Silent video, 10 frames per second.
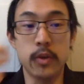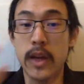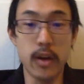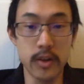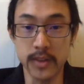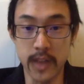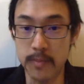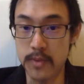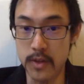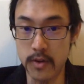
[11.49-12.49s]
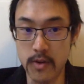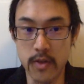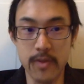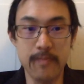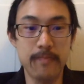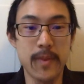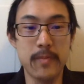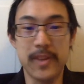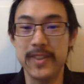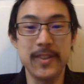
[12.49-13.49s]
cannot escape the Earth
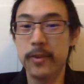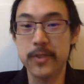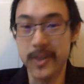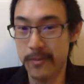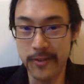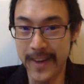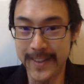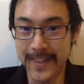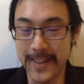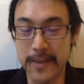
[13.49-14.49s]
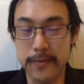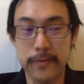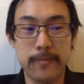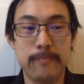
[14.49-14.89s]
because you don't jump fast enough.